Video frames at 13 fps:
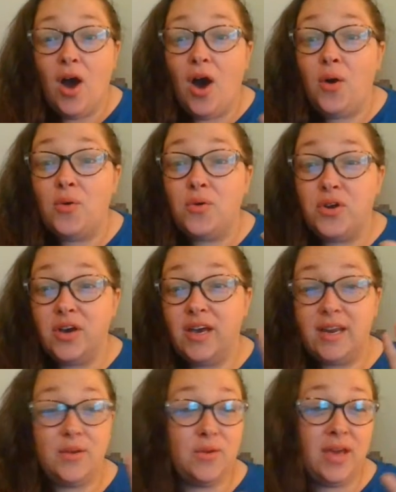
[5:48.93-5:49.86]
Oh,
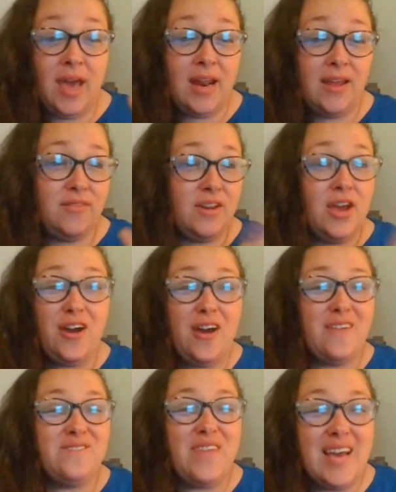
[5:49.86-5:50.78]
good. You can't even hear
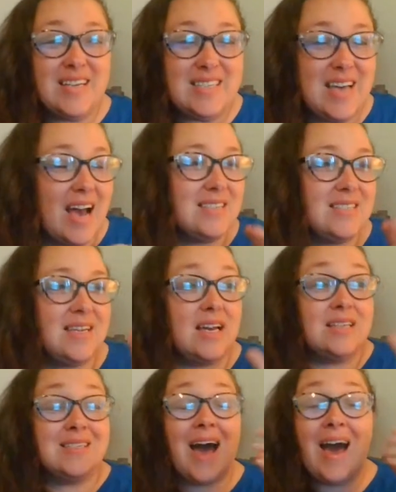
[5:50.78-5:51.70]
it. Fantastic,
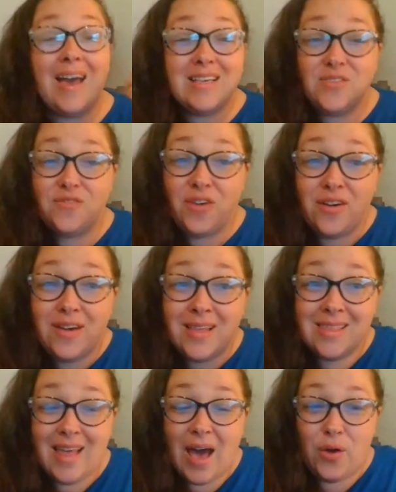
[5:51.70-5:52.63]
because it's very
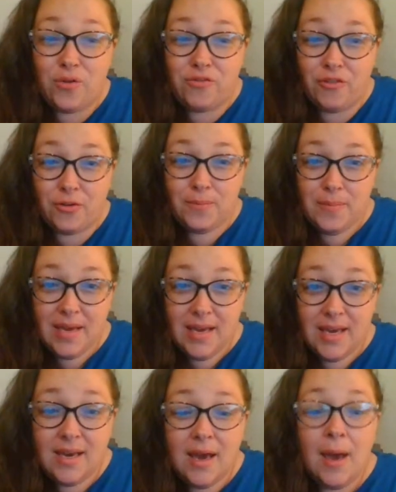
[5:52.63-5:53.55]
loud for
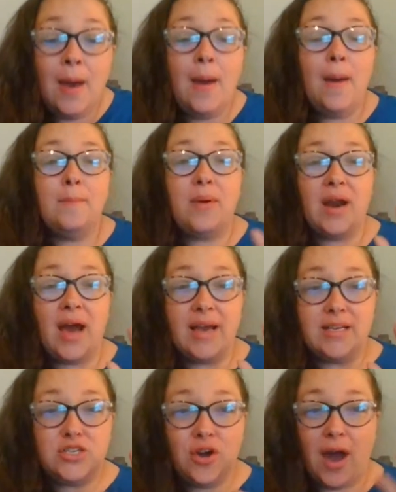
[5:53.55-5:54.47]
me. But
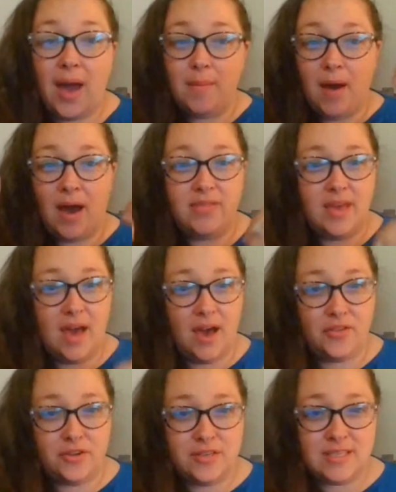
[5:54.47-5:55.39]
I'm on the
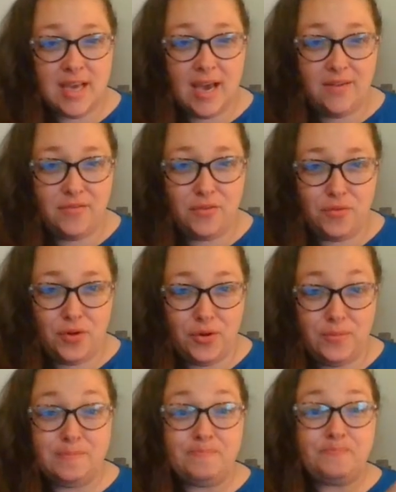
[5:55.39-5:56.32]
other side of the
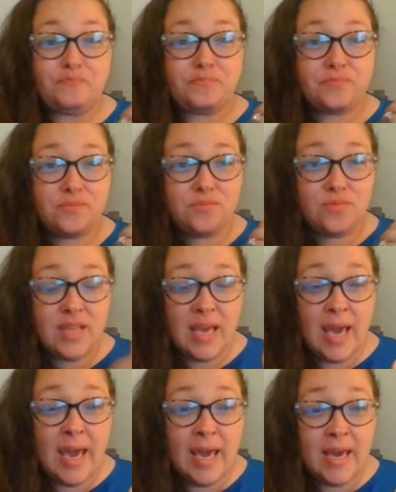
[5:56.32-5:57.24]
room,
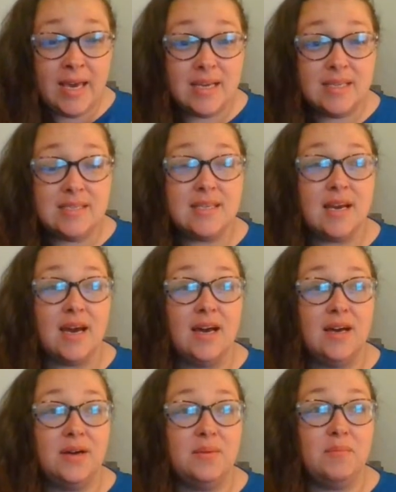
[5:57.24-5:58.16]
and
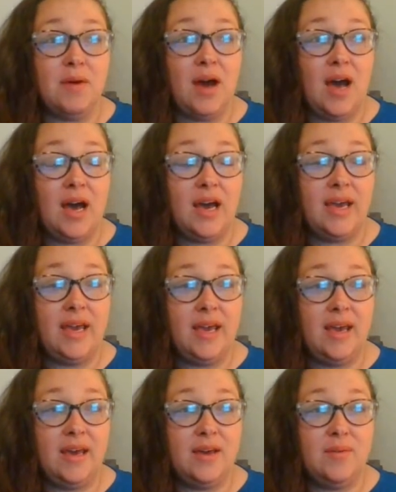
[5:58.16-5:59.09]
I
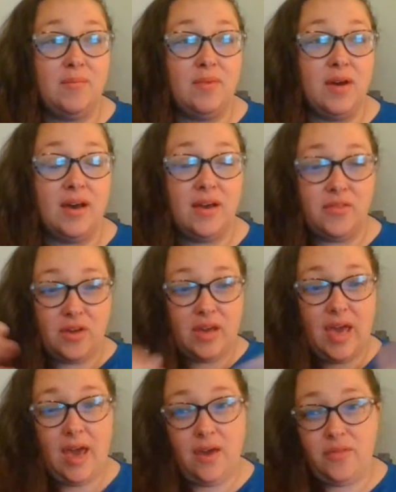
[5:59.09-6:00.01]
am
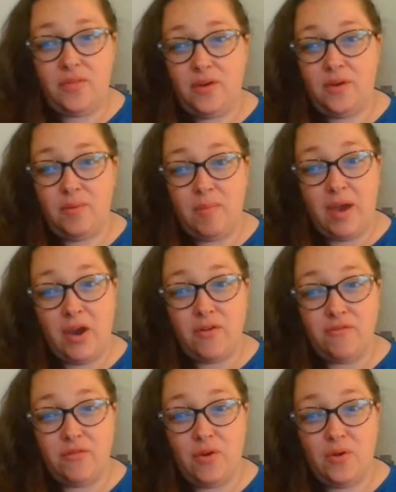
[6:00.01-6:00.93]
the
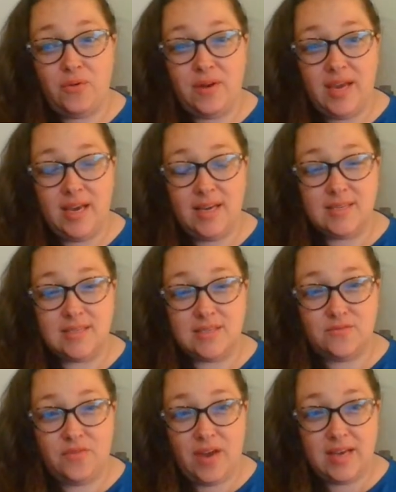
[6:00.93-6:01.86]
microphone
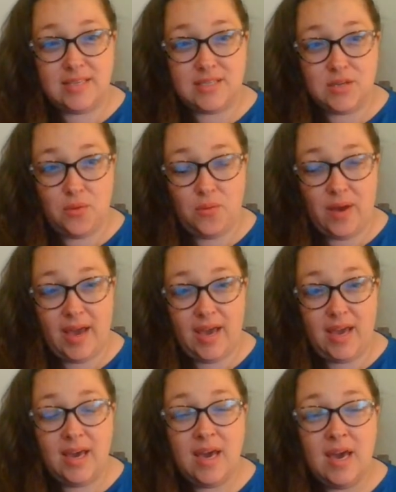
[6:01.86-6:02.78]
is faced
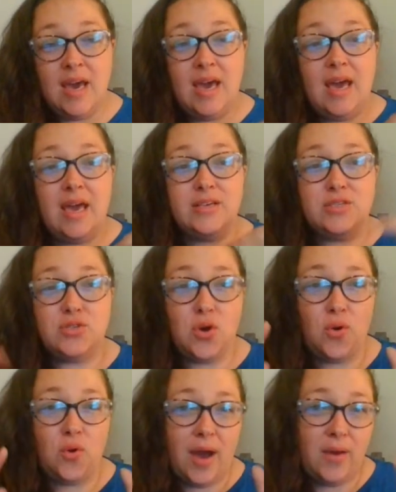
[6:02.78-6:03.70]
away,
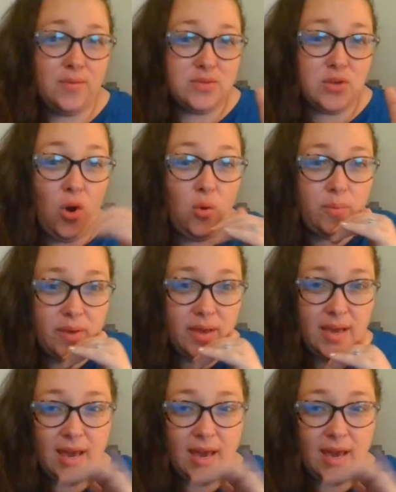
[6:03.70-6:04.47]
so I was hoping,